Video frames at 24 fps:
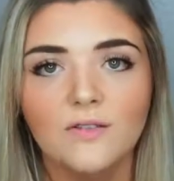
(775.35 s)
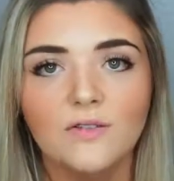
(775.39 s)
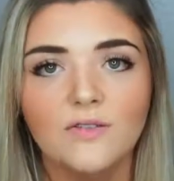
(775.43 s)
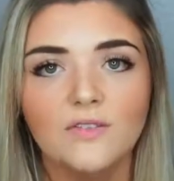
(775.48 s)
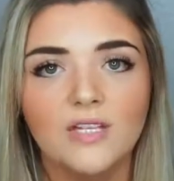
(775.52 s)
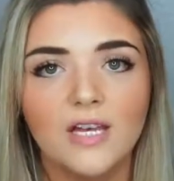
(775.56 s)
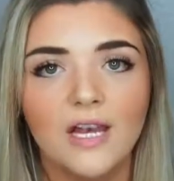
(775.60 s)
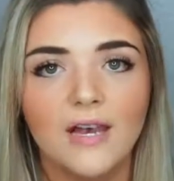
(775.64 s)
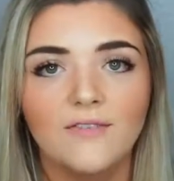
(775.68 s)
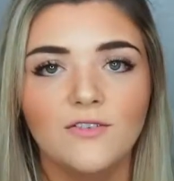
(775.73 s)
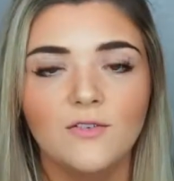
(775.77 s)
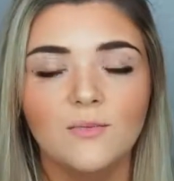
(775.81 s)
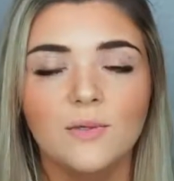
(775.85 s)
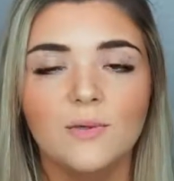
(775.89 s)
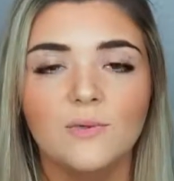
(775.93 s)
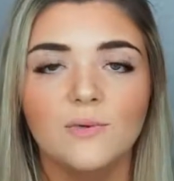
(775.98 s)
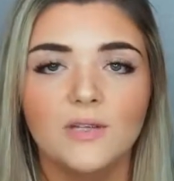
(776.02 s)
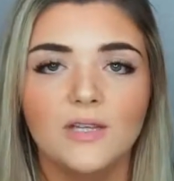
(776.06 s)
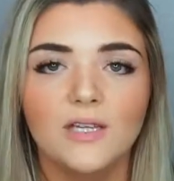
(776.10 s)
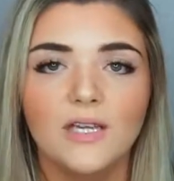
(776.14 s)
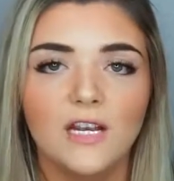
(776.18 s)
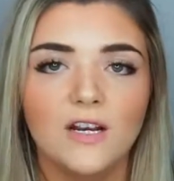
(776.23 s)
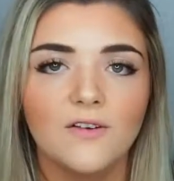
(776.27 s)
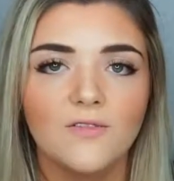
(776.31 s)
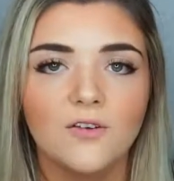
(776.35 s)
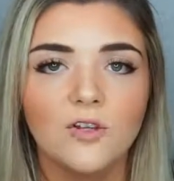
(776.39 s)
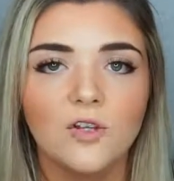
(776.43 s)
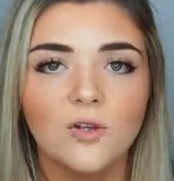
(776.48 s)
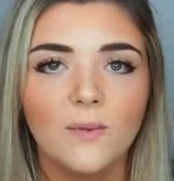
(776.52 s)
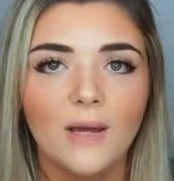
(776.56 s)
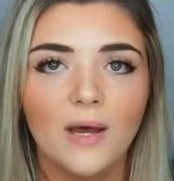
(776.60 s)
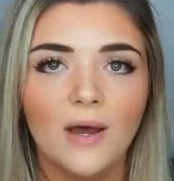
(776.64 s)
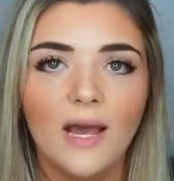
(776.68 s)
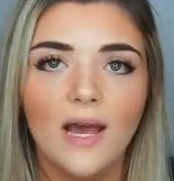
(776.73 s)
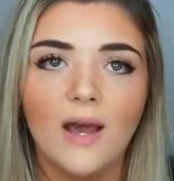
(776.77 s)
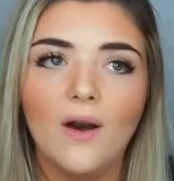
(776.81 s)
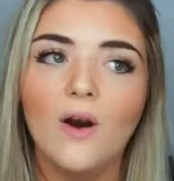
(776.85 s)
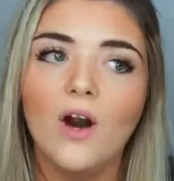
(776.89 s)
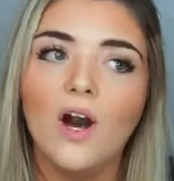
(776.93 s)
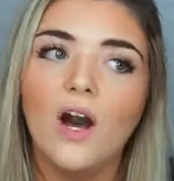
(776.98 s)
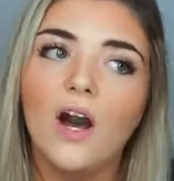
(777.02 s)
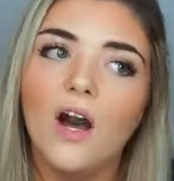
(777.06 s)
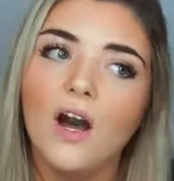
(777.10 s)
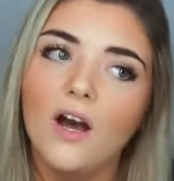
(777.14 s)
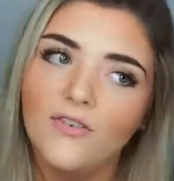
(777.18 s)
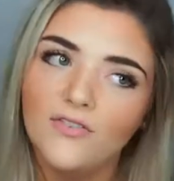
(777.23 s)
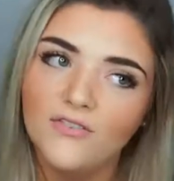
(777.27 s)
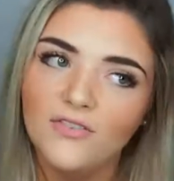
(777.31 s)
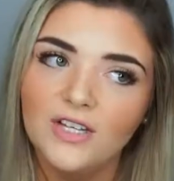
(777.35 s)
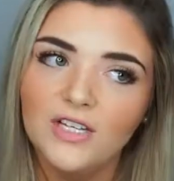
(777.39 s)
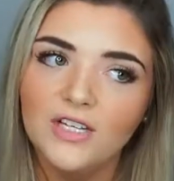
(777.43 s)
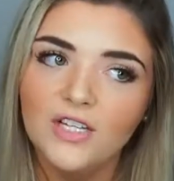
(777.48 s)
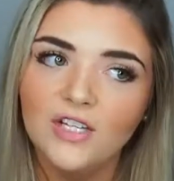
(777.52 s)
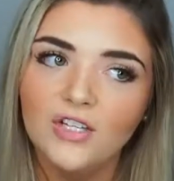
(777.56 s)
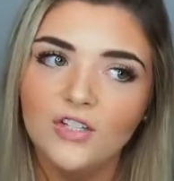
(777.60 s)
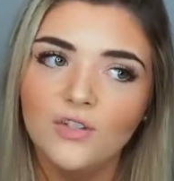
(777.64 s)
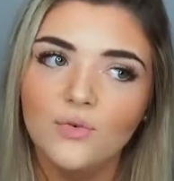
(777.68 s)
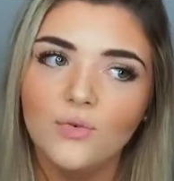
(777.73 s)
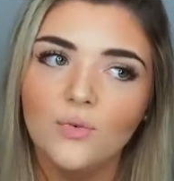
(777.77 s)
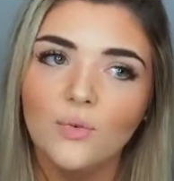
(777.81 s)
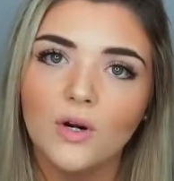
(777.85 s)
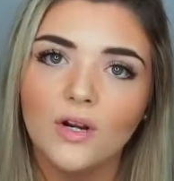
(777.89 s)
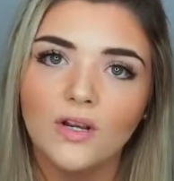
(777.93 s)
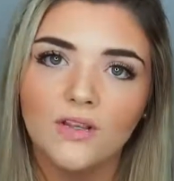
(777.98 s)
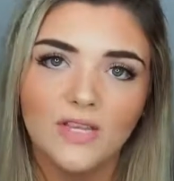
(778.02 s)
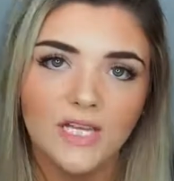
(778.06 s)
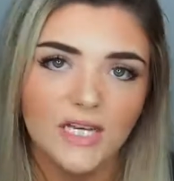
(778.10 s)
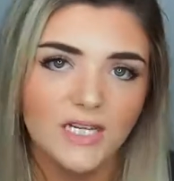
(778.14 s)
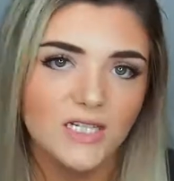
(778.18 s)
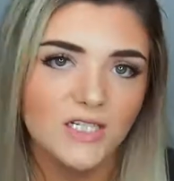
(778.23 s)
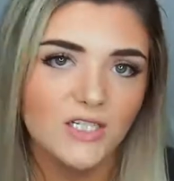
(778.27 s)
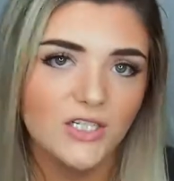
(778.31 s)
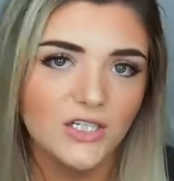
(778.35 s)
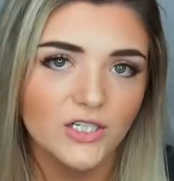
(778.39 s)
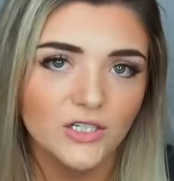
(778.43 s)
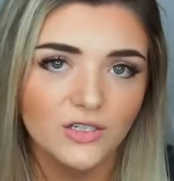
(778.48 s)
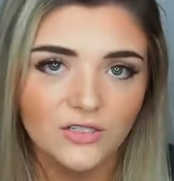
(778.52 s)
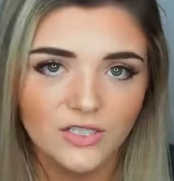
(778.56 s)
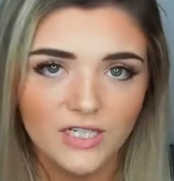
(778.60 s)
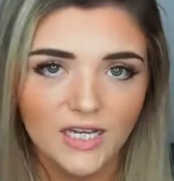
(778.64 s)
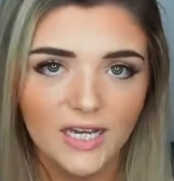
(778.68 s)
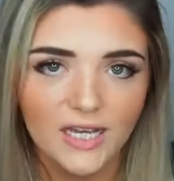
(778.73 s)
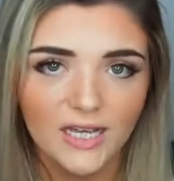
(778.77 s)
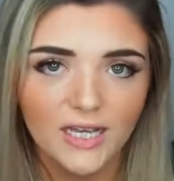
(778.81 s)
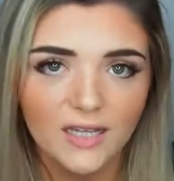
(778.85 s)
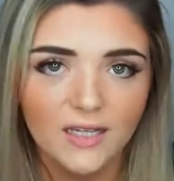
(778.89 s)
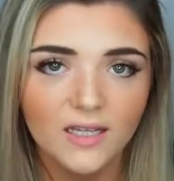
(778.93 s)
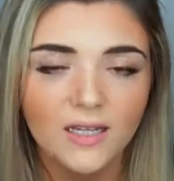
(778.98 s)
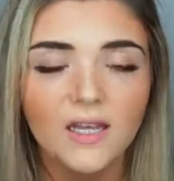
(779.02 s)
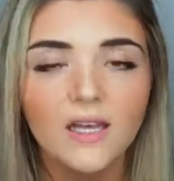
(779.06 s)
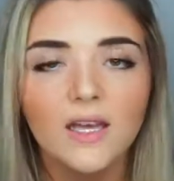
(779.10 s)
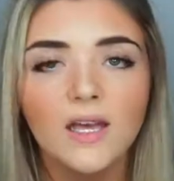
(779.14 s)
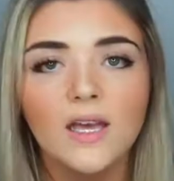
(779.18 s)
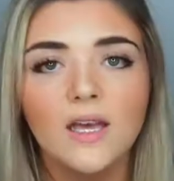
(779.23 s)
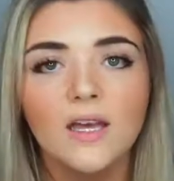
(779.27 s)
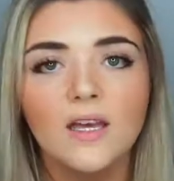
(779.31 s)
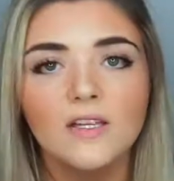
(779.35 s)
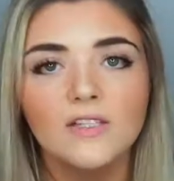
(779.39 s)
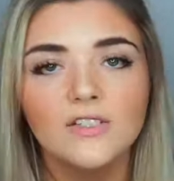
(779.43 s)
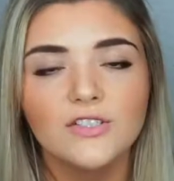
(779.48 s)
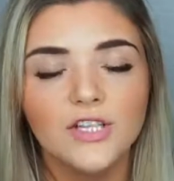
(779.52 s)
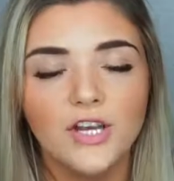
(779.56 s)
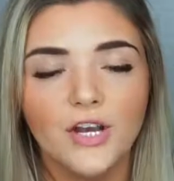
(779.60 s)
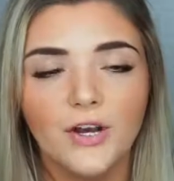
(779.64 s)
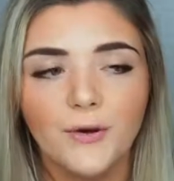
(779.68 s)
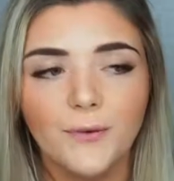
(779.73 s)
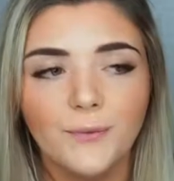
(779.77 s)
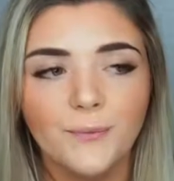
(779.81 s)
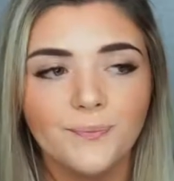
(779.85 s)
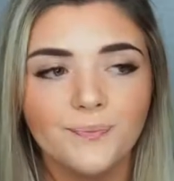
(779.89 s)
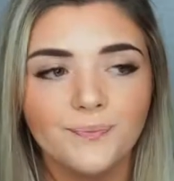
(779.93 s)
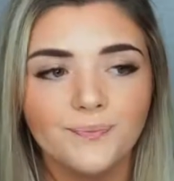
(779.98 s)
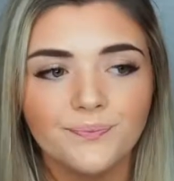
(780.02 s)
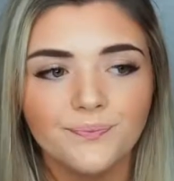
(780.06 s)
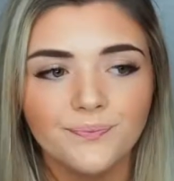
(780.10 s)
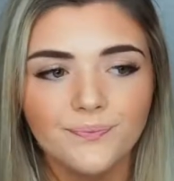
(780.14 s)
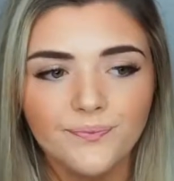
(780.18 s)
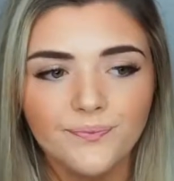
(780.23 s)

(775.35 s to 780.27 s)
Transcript: You just have to be really careful about how often you work that into your diet. So